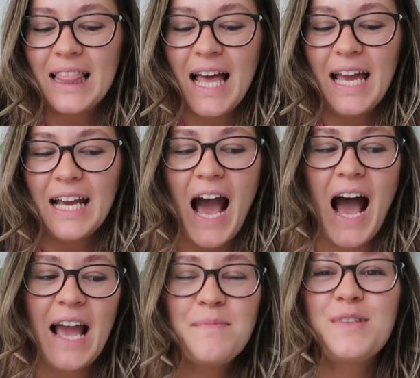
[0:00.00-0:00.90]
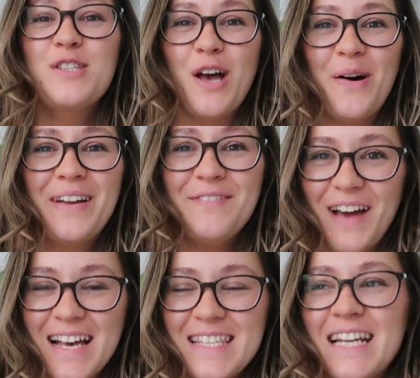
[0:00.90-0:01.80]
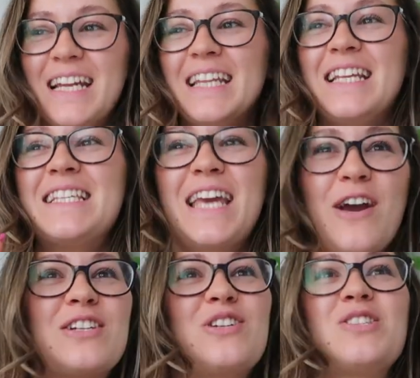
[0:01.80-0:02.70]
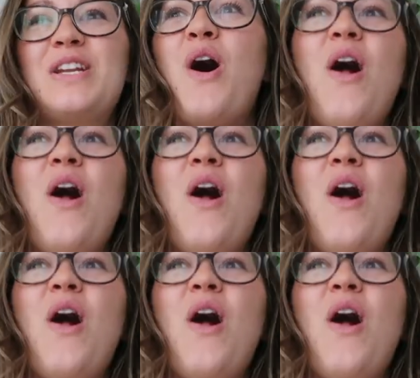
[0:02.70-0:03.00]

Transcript: like, I am so invested in these characters and